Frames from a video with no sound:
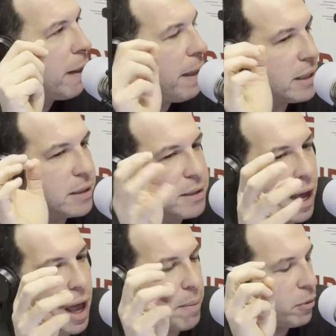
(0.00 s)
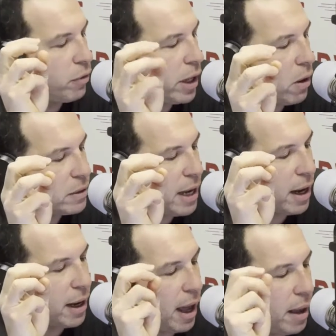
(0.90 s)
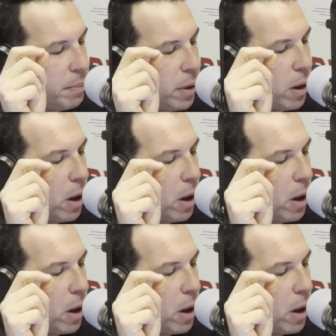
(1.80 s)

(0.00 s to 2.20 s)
That's tommarino.com.